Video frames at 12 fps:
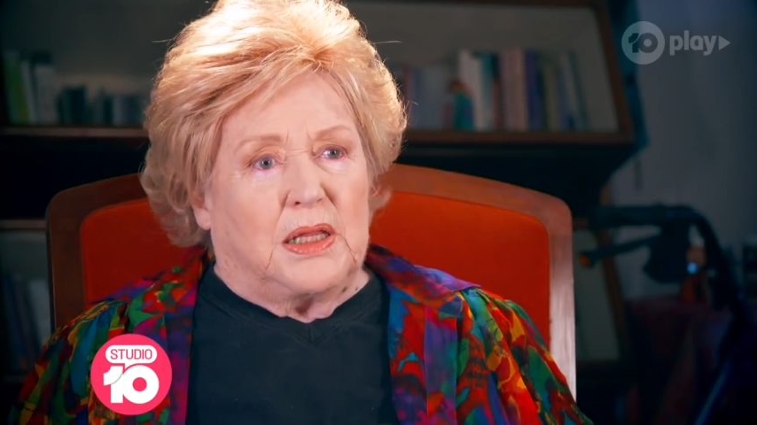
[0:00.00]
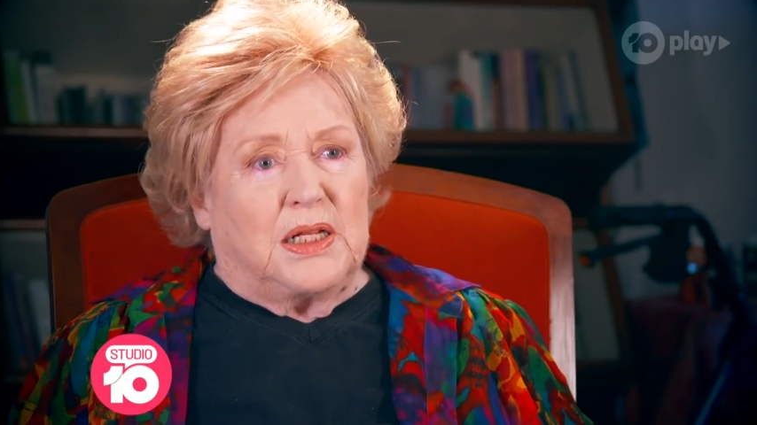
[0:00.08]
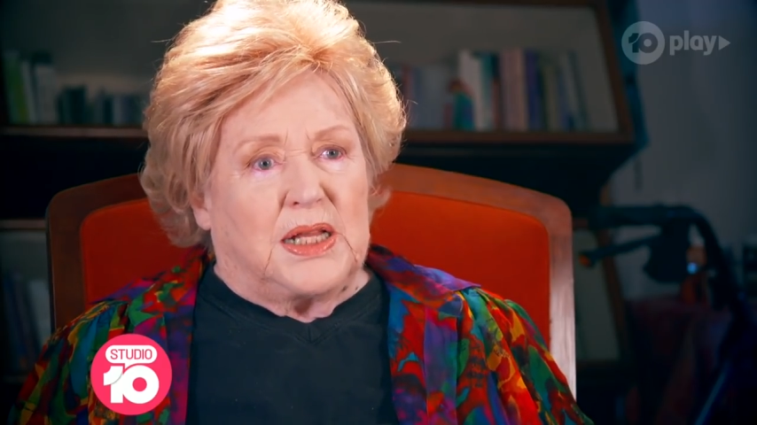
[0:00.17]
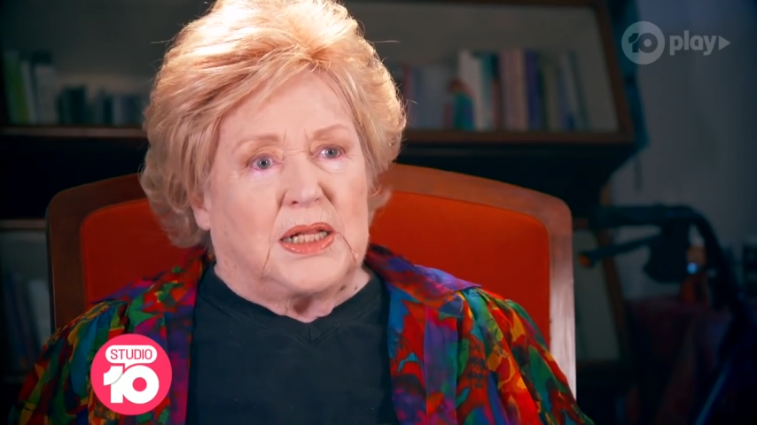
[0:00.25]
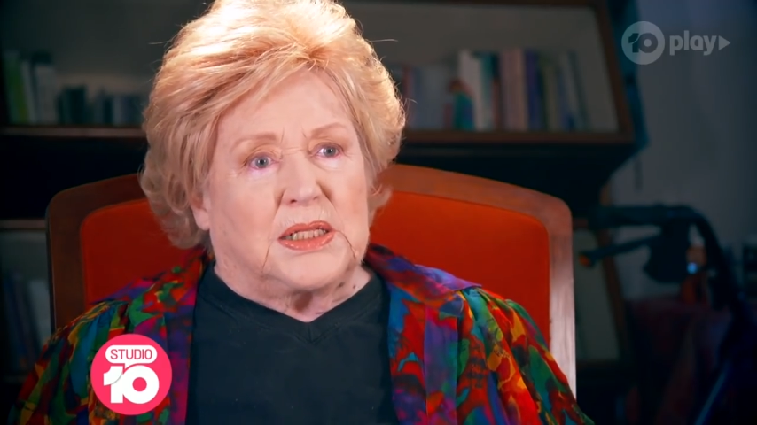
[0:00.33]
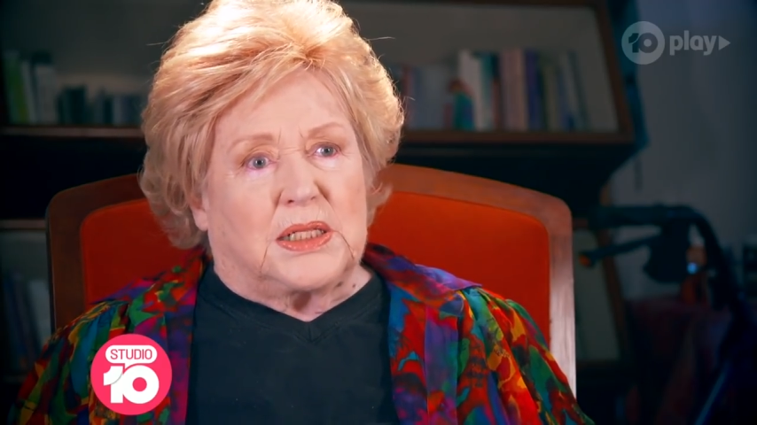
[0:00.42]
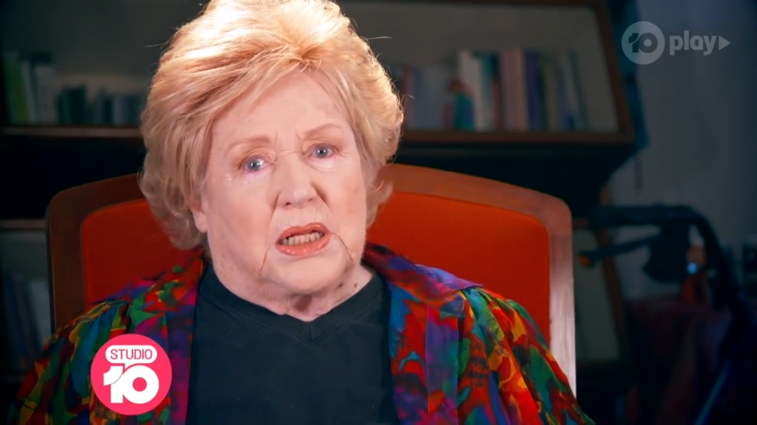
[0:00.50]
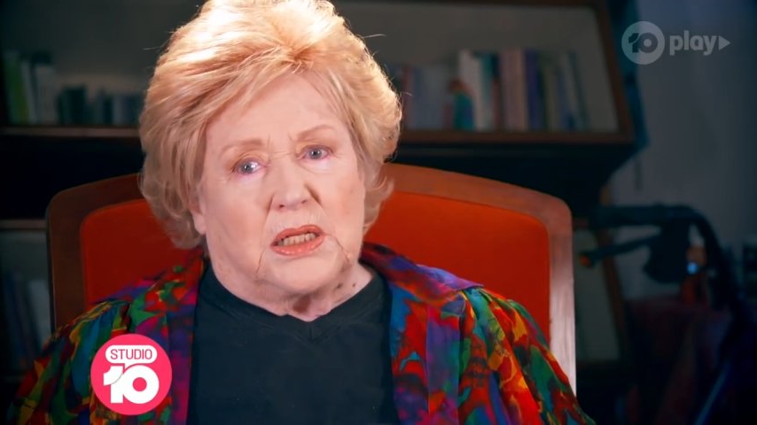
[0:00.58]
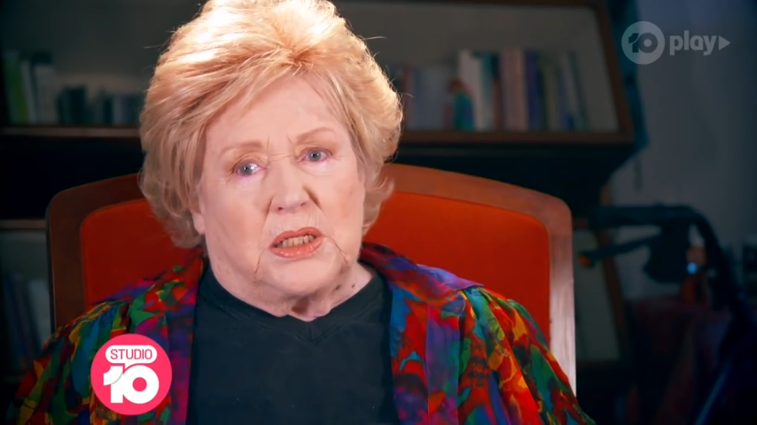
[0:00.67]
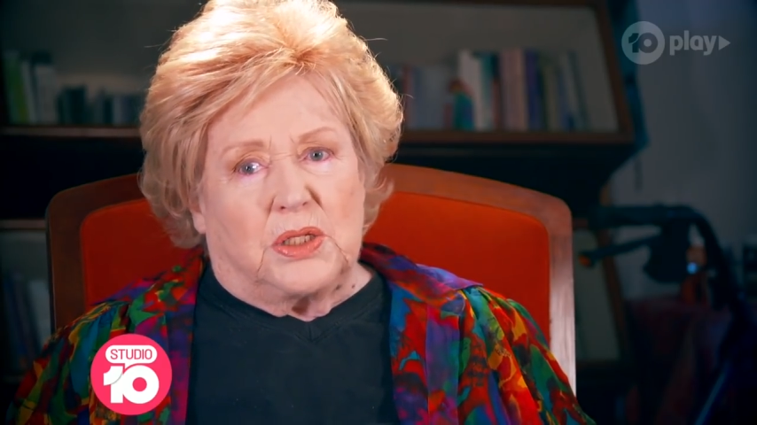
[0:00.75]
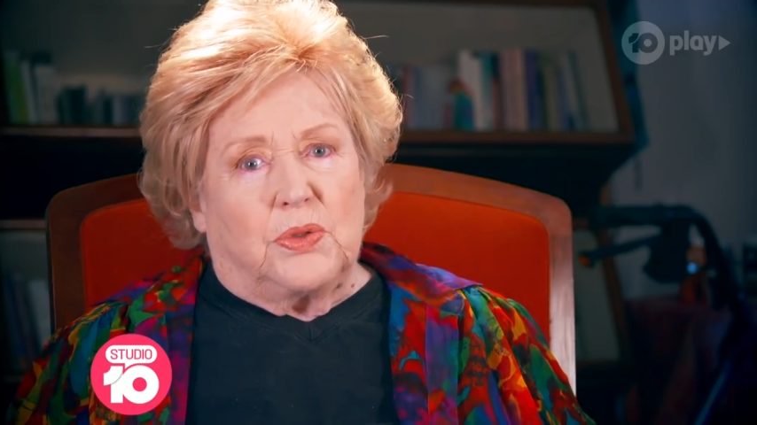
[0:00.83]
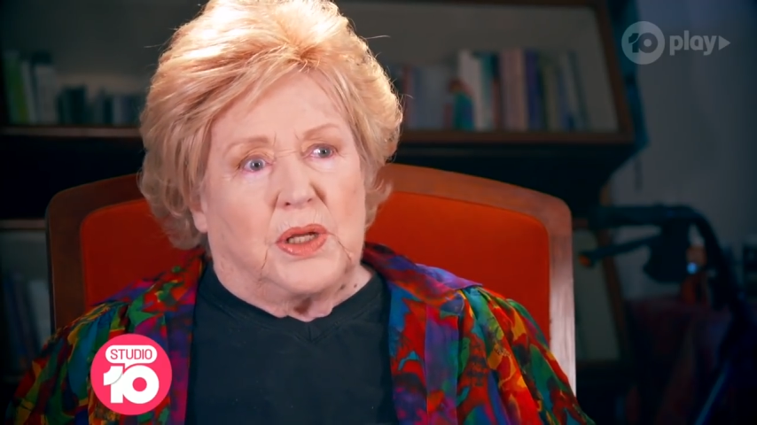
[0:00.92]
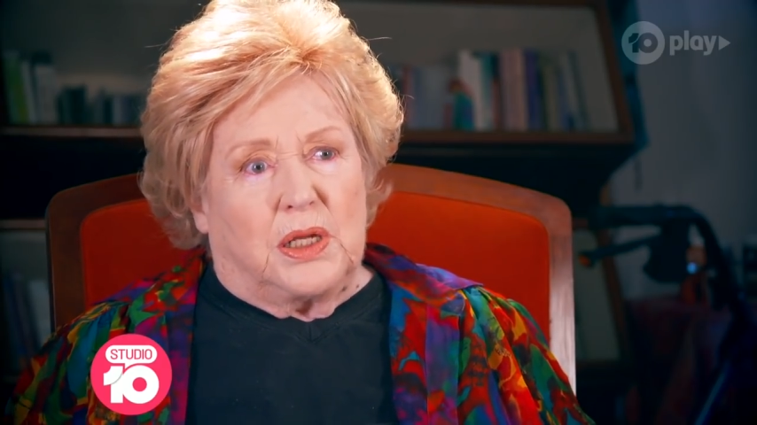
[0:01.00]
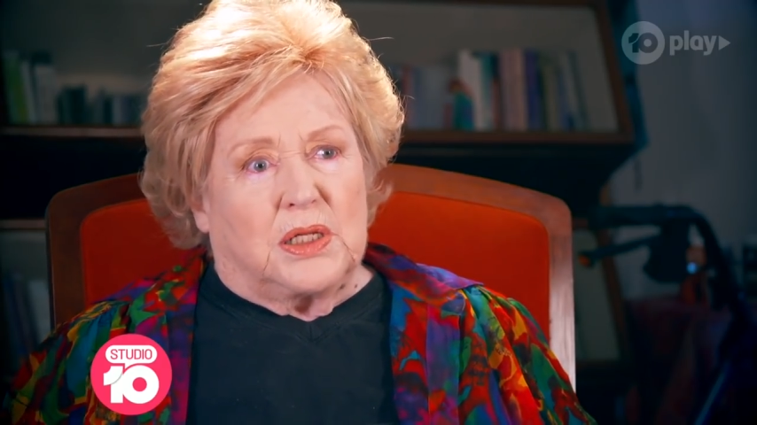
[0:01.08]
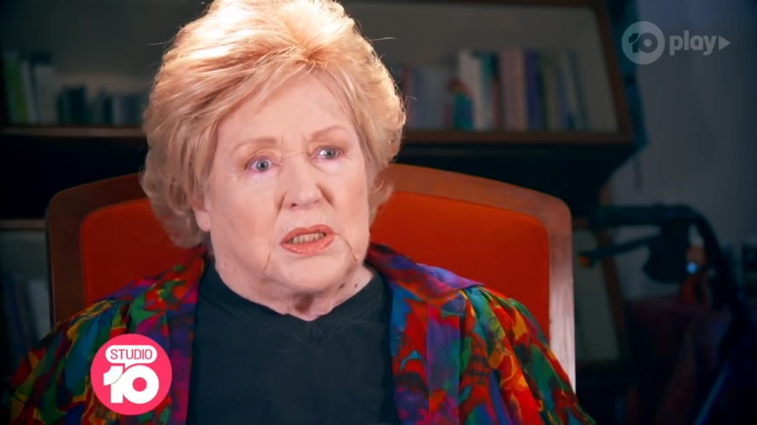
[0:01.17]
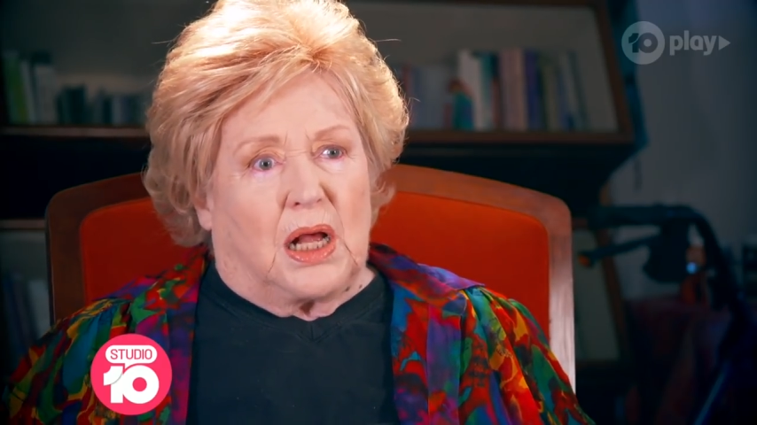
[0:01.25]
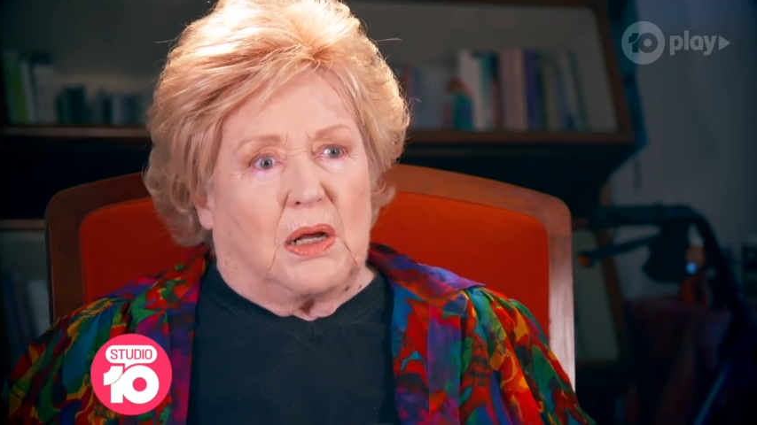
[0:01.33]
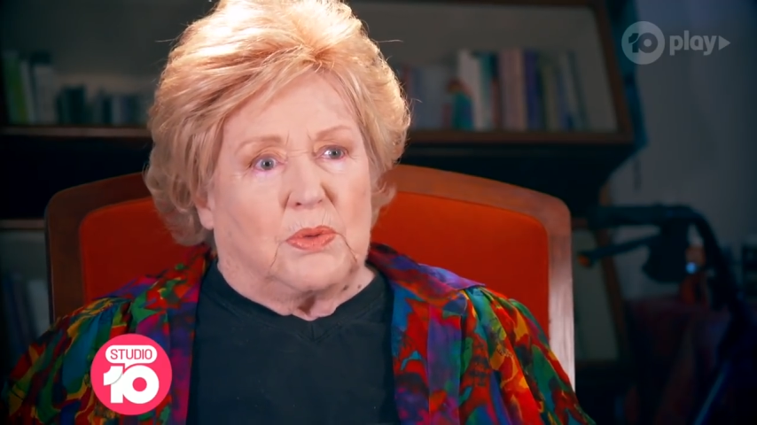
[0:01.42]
the desk and doing as I